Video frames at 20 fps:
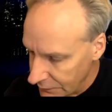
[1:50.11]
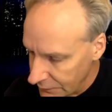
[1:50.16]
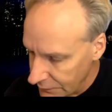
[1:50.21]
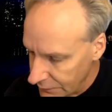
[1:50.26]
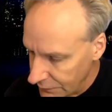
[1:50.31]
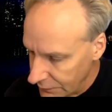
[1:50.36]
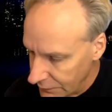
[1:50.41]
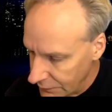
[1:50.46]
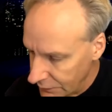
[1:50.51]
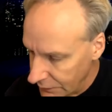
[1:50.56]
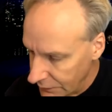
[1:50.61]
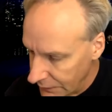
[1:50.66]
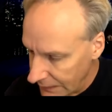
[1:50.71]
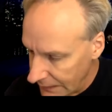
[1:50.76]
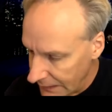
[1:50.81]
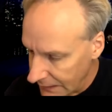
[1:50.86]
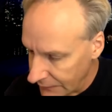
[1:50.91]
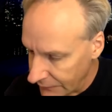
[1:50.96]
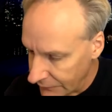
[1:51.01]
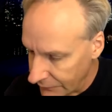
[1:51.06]

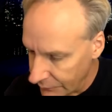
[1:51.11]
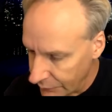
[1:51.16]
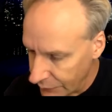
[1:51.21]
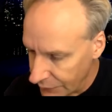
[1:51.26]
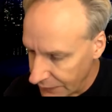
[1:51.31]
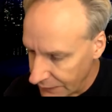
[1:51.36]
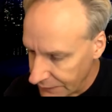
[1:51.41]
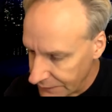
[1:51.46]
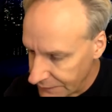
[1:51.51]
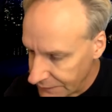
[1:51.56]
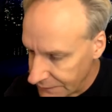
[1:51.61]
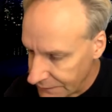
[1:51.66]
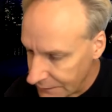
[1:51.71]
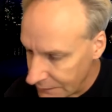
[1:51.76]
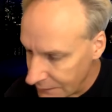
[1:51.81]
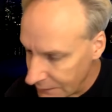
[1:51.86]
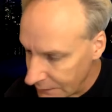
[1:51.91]
2f plus